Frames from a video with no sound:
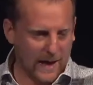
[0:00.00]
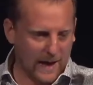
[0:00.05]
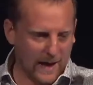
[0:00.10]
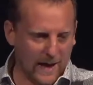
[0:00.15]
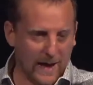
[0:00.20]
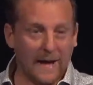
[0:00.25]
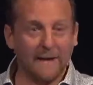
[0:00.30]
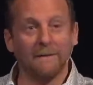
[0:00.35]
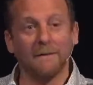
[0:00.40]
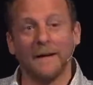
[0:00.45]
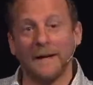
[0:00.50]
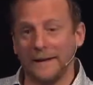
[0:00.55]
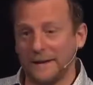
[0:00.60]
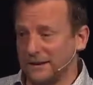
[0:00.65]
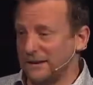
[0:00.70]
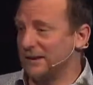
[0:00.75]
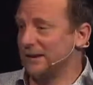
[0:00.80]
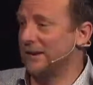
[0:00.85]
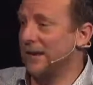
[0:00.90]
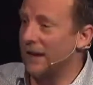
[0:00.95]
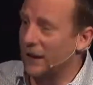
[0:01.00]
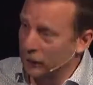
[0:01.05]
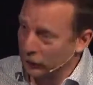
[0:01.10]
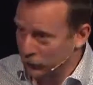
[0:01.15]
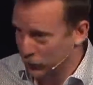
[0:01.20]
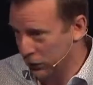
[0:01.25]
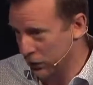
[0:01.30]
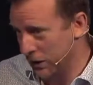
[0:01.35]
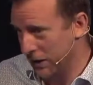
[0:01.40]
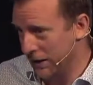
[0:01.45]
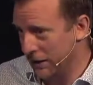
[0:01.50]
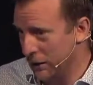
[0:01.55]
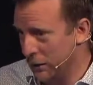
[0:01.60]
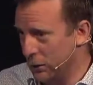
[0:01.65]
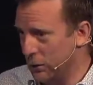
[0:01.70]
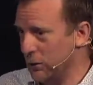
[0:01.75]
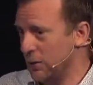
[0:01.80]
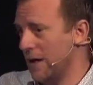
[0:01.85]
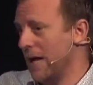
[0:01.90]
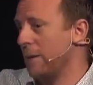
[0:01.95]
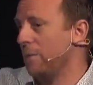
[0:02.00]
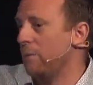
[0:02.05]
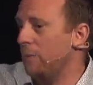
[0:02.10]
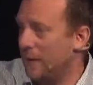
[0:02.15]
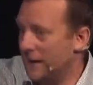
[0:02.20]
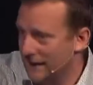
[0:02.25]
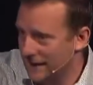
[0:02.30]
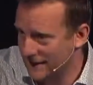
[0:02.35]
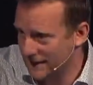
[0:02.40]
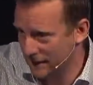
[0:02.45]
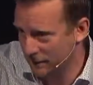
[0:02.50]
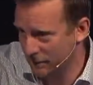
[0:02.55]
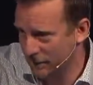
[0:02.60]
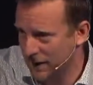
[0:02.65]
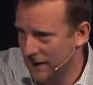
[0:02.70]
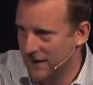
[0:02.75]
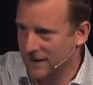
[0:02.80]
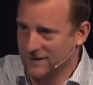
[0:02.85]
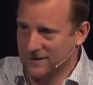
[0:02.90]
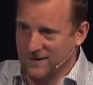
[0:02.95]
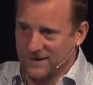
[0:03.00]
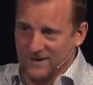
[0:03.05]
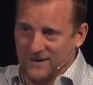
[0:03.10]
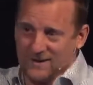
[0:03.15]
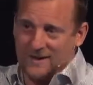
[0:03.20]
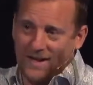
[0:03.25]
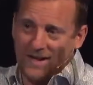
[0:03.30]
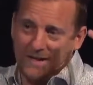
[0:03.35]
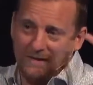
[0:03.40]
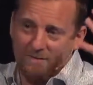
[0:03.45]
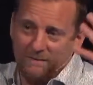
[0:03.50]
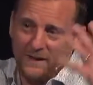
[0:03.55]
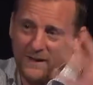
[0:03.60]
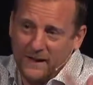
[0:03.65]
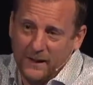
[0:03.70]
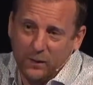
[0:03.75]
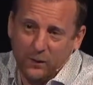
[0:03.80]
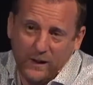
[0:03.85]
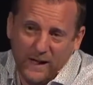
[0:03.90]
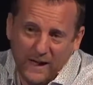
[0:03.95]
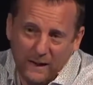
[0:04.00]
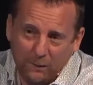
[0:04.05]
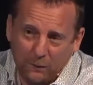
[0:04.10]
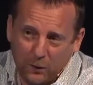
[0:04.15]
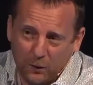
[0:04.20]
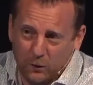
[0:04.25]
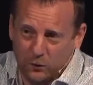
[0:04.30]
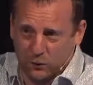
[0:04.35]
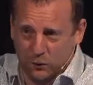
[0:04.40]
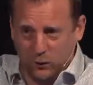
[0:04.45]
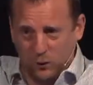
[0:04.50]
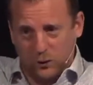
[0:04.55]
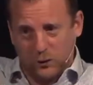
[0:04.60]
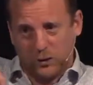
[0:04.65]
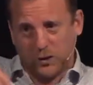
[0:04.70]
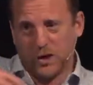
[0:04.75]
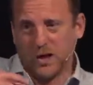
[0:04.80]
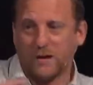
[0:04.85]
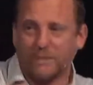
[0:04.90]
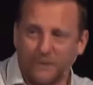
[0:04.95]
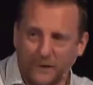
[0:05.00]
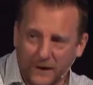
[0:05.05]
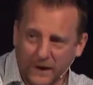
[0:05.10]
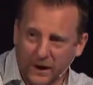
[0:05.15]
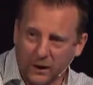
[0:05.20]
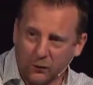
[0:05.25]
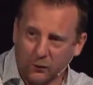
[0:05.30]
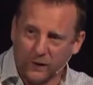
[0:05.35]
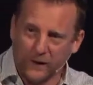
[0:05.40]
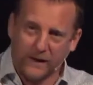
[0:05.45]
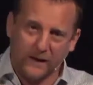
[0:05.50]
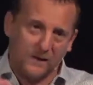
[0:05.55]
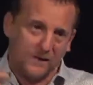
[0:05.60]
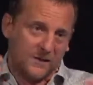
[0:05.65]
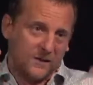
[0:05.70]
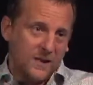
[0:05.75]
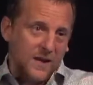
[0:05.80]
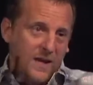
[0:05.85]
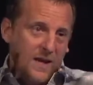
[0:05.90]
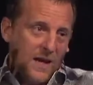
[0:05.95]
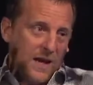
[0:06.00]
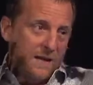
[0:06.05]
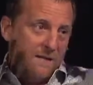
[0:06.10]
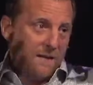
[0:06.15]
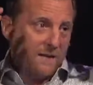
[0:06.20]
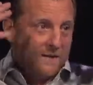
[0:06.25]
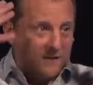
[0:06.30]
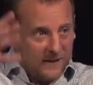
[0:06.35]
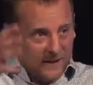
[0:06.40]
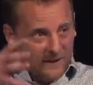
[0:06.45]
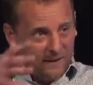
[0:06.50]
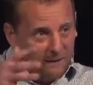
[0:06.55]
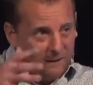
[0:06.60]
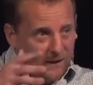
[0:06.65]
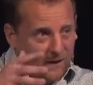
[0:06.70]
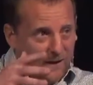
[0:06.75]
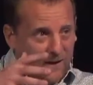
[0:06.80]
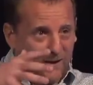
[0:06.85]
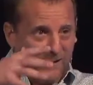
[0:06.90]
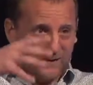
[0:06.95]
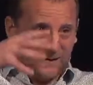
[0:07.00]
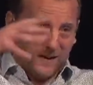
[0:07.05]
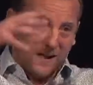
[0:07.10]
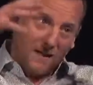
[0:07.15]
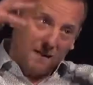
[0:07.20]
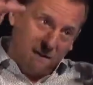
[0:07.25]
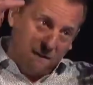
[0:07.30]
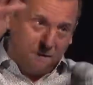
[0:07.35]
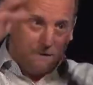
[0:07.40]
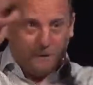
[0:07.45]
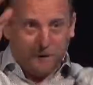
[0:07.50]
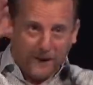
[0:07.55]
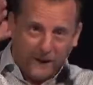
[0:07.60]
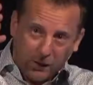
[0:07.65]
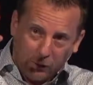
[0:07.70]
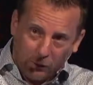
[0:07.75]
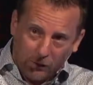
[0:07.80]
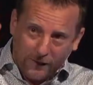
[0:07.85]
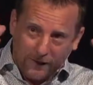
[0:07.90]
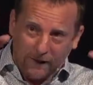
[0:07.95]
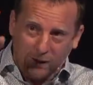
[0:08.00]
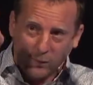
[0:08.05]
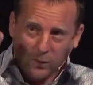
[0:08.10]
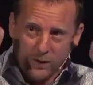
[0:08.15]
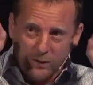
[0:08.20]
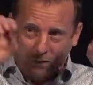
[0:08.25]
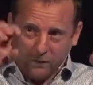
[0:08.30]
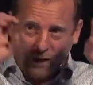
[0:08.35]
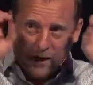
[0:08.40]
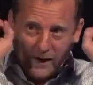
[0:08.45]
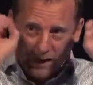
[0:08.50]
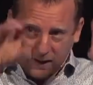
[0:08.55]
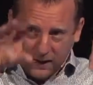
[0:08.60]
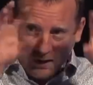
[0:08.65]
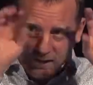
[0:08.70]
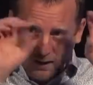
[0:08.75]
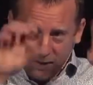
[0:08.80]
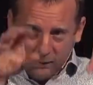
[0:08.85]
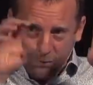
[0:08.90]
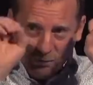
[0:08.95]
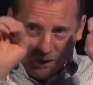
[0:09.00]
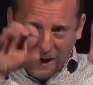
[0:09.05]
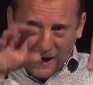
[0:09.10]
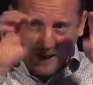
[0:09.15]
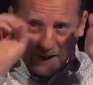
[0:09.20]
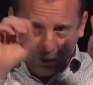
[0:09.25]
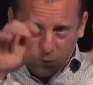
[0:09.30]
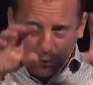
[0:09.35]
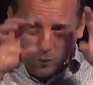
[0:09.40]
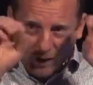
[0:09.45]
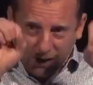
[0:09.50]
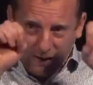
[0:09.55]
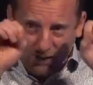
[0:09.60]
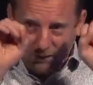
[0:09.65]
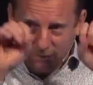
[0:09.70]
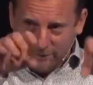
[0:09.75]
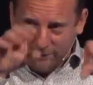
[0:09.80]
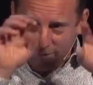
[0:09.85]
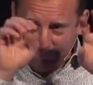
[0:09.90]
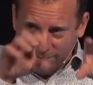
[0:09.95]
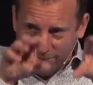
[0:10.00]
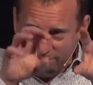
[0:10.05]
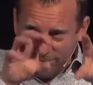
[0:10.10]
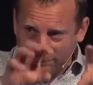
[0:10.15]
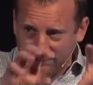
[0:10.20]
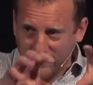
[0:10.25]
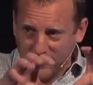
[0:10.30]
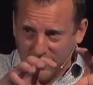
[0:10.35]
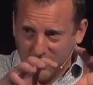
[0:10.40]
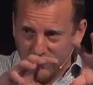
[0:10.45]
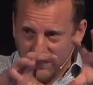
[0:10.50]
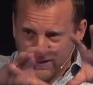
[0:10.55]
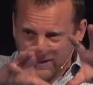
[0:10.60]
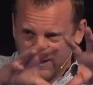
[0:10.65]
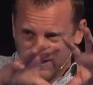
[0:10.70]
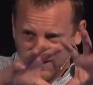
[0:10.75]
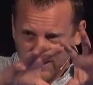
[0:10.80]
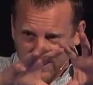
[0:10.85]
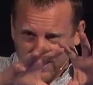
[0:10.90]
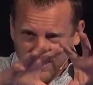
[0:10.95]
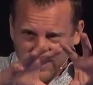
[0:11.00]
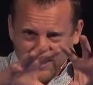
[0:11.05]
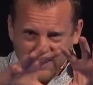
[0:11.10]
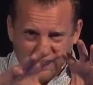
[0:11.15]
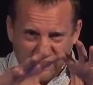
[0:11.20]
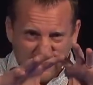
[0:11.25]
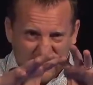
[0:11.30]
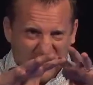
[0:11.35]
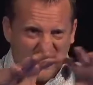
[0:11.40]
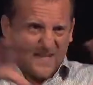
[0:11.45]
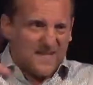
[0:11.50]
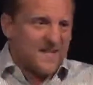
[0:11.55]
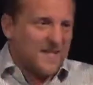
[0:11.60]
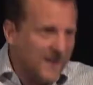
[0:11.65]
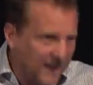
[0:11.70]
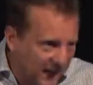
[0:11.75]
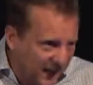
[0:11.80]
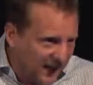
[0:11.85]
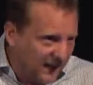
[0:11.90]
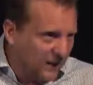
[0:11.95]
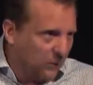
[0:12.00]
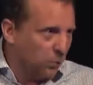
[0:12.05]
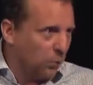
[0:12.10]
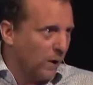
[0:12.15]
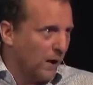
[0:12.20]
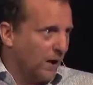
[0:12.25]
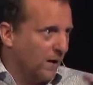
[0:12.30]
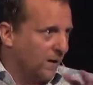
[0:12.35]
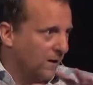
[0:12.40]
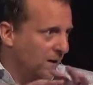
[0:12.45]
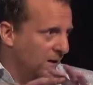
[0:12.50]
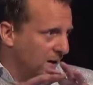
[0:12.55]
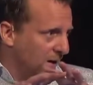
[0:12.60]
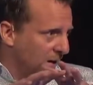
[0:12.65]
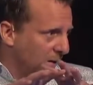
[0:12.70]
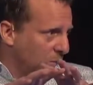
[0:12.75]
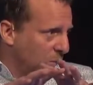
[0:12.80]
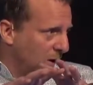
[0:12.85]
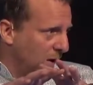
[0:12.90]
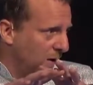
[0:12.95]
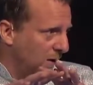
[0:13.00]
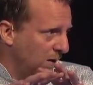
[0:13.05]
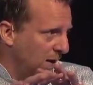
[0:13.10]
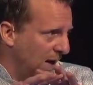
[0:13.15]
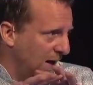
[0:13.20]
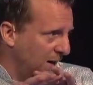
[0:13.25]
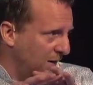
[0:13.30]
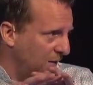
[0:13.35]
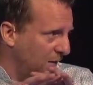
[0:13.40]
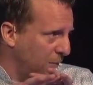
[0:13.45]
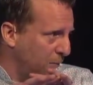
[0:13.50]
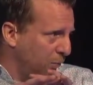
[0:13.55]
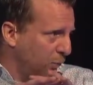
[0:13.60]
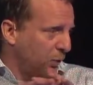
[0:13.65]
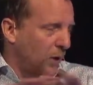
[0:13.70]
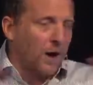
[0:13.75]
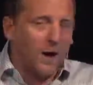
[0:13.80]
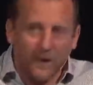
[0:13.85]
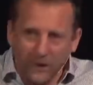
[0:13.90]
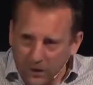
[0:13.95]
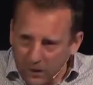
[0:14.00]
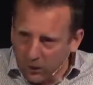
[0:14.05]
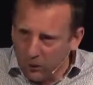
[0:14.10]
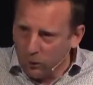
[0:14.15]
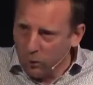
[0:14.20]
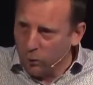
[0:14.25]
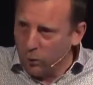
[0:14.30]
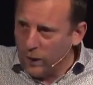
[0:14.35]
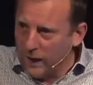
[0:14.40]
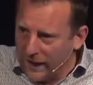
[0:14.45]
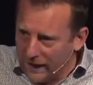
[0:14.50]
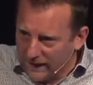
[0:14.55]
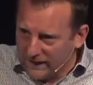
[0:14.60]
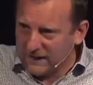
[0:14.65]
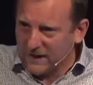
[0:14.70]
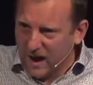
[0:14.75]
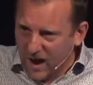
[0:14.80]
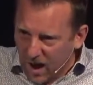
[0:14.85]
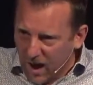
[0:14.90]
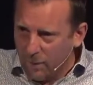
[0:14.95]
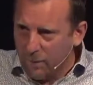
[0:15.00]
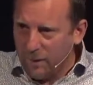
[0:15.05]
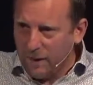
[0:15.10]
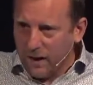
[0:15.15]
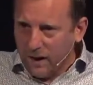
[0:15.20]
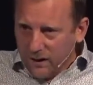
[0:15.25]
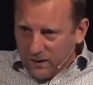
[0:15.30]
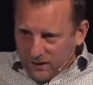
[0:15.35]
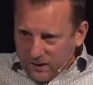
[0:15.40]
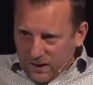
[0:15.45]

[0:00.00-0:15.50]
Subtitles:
and like stale Cheetos and pizza boxes and video game controller covered in grease, and the TV is kind of flickering with like black and white, you know, this scene where like the prodigal wakes up and he's